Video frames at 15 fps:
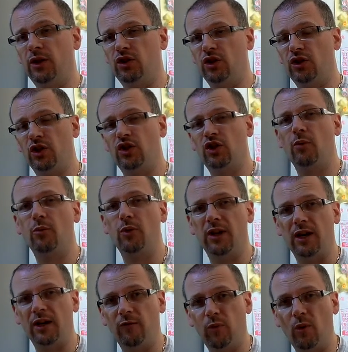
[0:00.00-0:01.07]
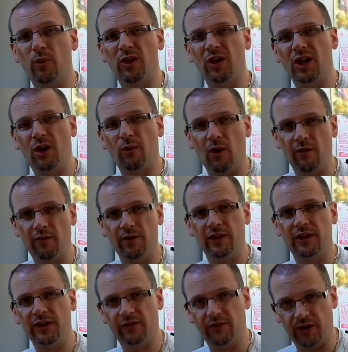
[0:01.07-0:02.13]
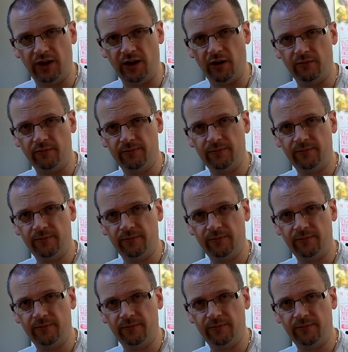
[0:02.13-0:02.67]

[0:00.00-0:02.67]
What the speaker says: Just a summary then of what we're going to go over in this video.